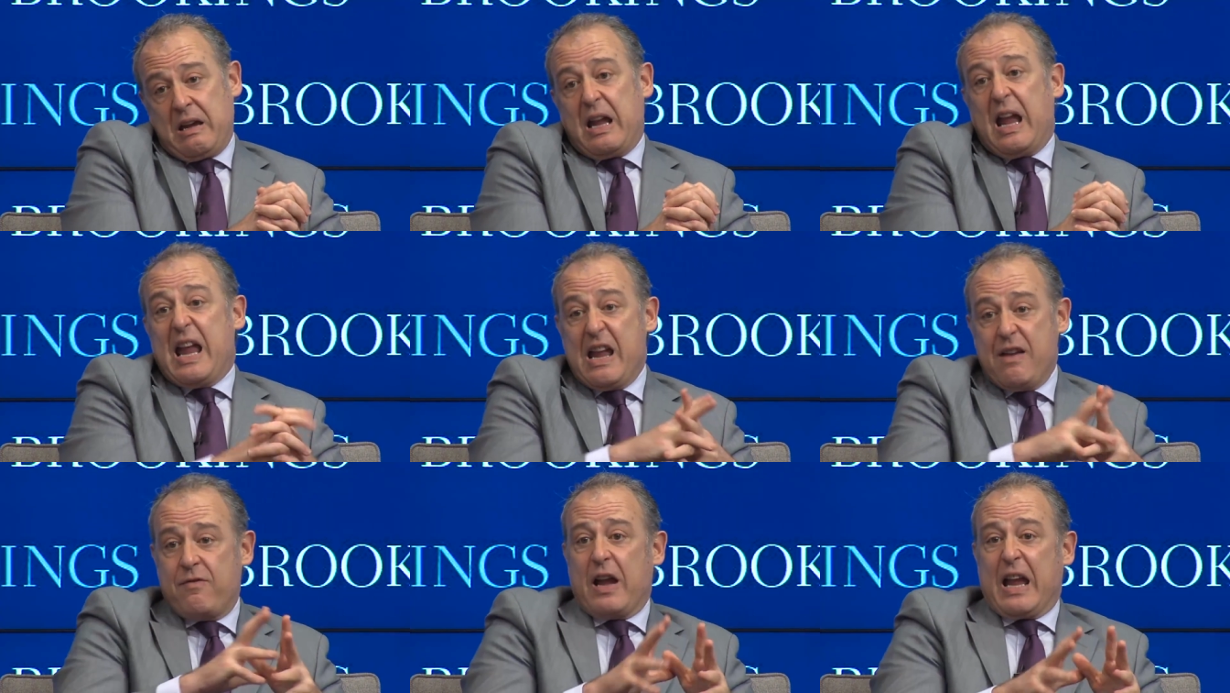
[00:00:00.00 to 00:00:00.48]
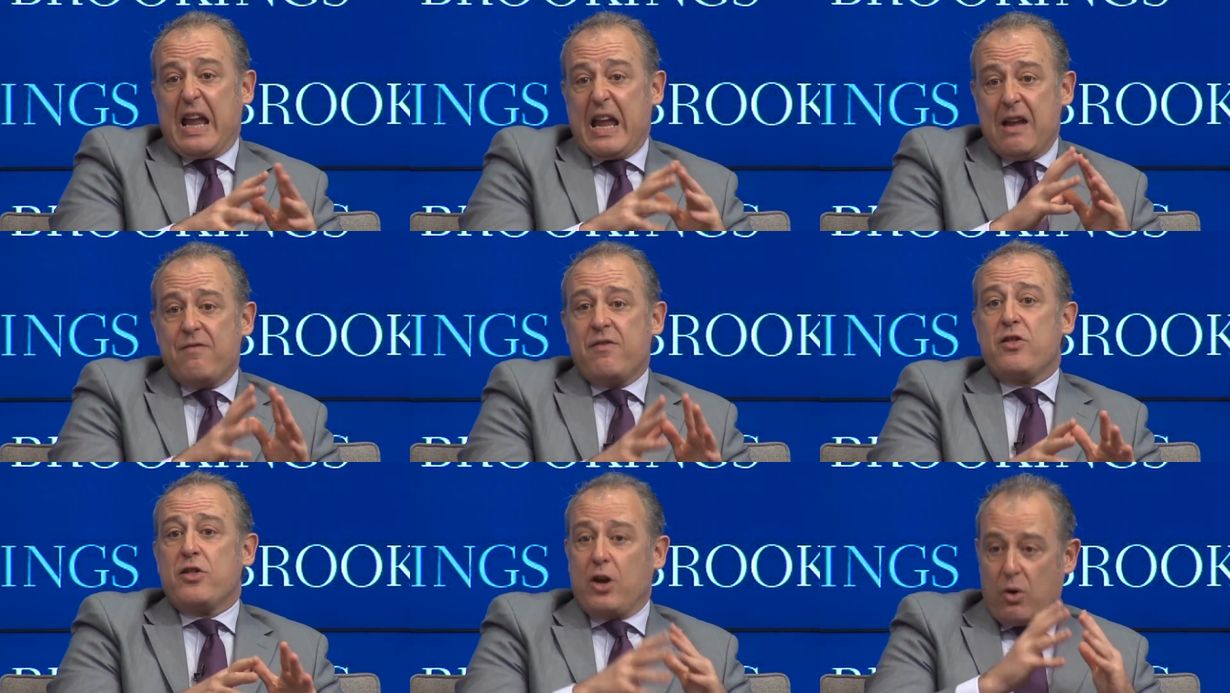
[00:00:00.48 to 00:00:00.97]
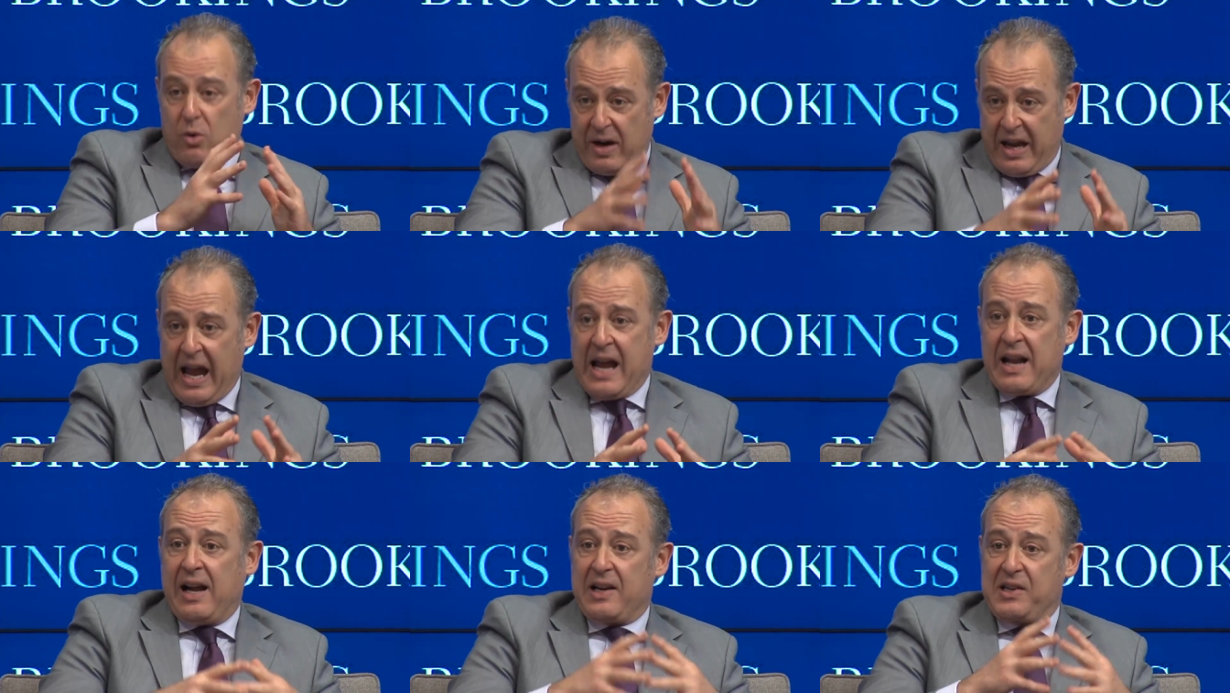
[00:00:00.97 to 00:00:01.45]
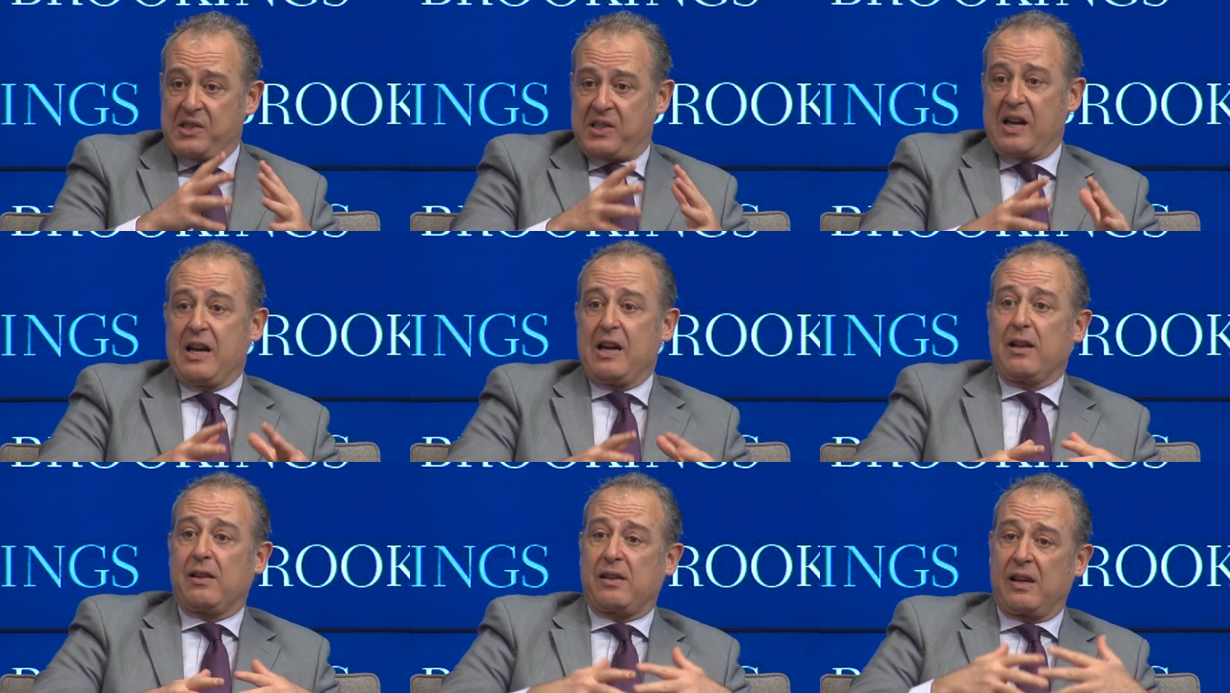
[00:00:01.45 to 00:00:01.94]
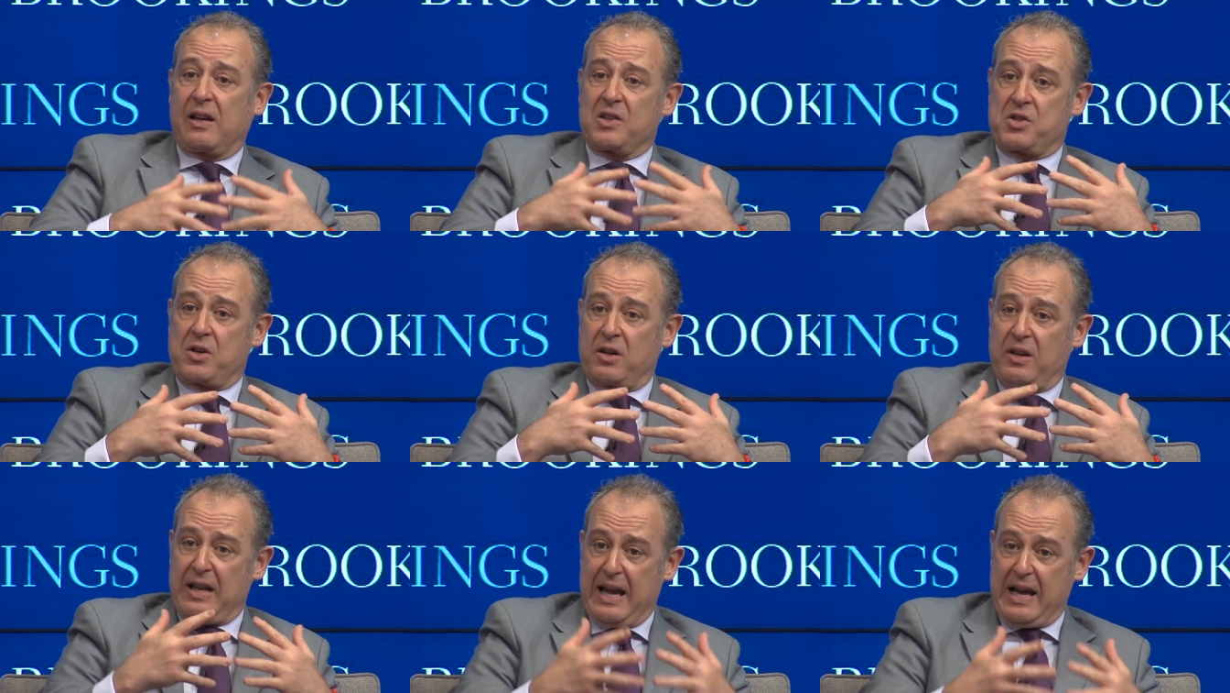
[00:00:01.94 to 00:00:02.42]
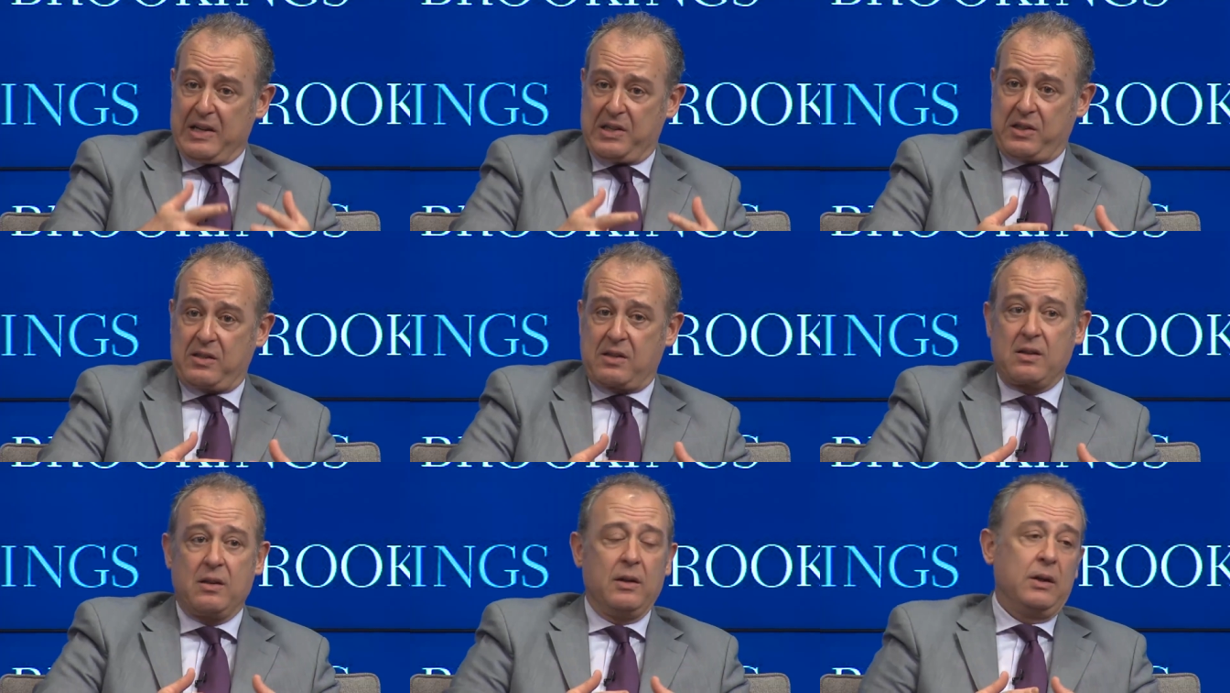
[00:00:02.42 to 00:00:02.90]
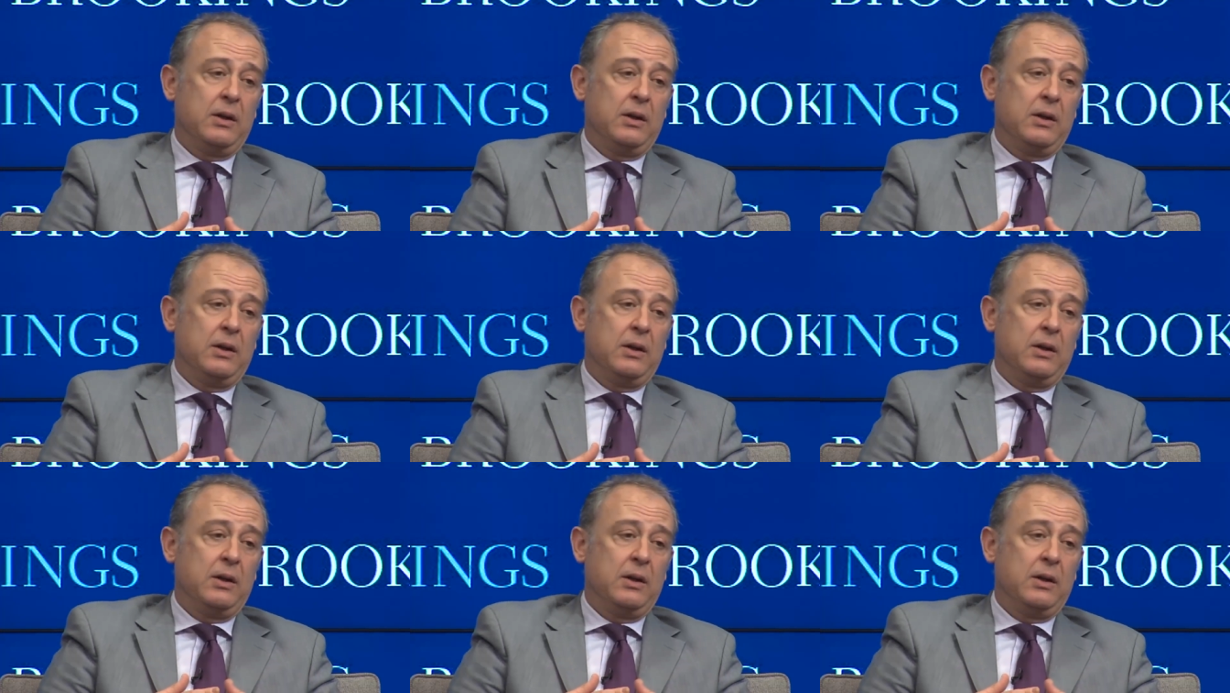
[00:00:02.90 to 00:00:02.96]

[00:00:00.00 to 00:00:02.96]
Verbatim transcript: even, even though, again, I say things are less